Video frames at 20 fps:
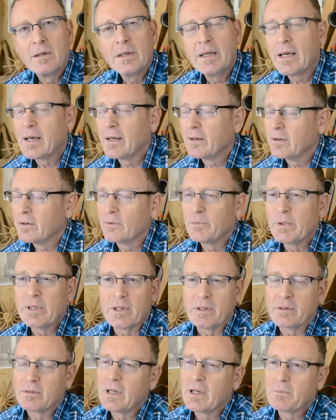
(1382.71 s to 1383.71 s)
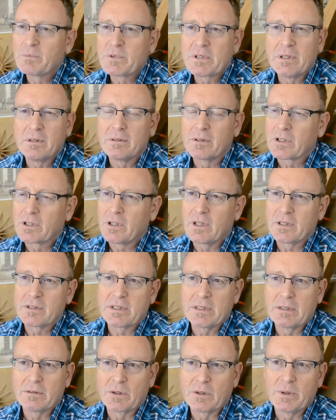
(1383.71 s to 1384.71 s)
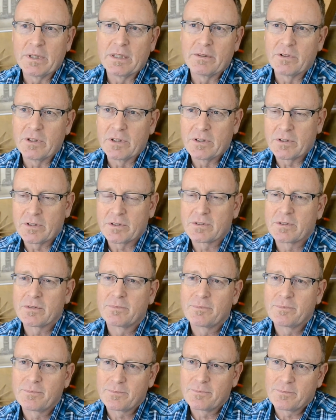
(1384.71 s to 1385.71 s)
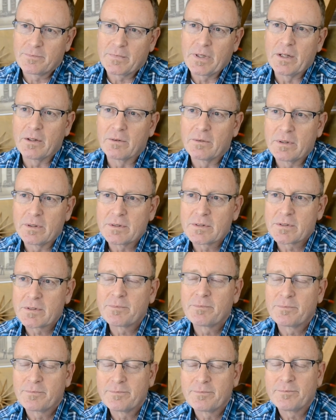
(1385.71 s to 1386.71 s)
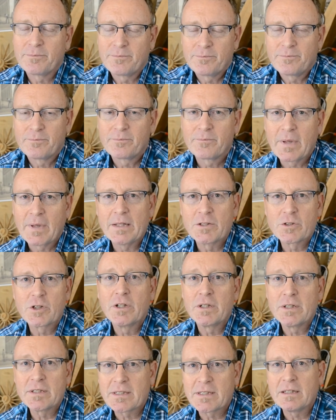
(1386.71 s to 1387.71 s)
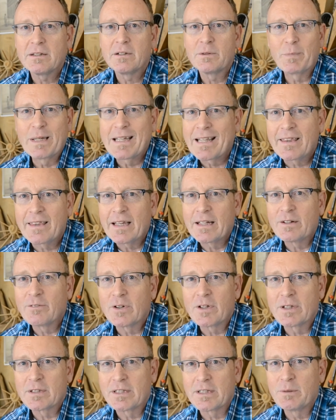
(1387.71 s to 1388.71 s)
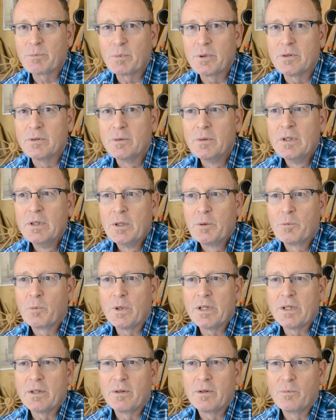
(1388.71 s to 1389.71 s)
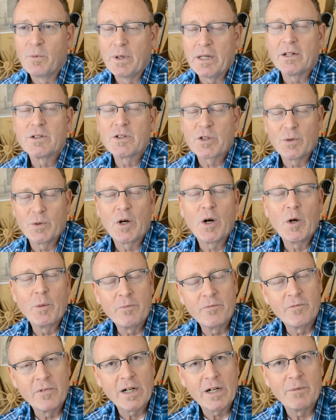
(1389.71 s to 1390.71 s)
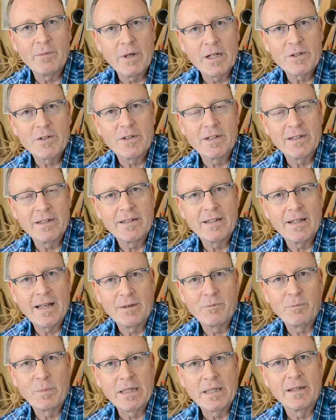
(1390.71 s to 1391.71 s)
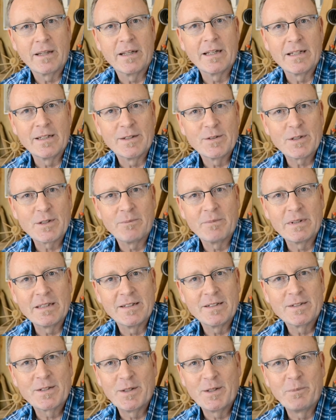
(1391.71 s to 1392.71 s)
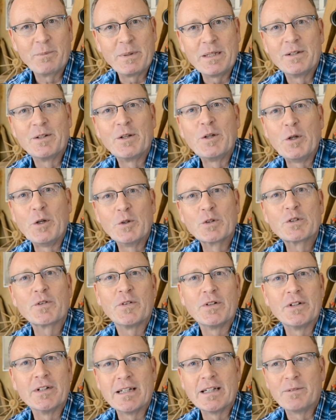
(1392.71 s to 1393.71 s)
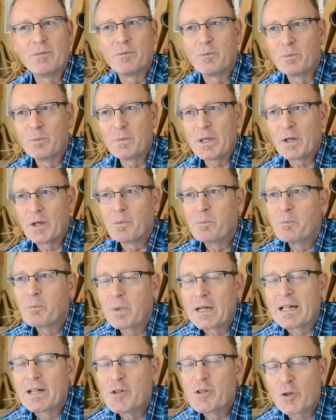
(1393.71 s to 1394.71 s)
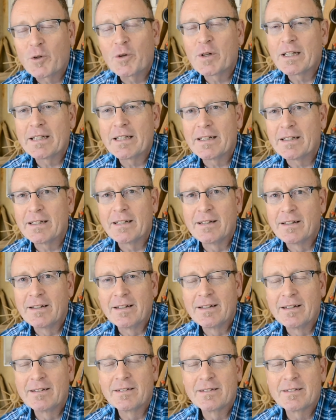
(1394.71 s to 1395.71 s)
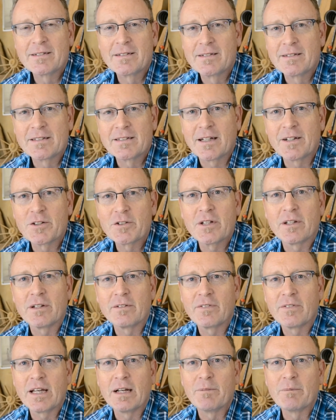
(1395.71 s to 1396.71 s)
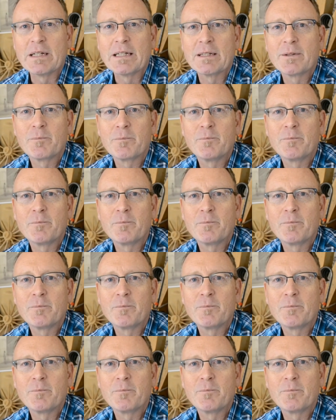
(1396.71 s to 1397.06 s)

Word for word: Yeah, no, we don't upsell or cross sell or whatever. It's just, you know, it's it's good to sell a big thing, for example. We we also hope very much that that big thing is something that's going to be useful and you know bring joy and, and such to the family.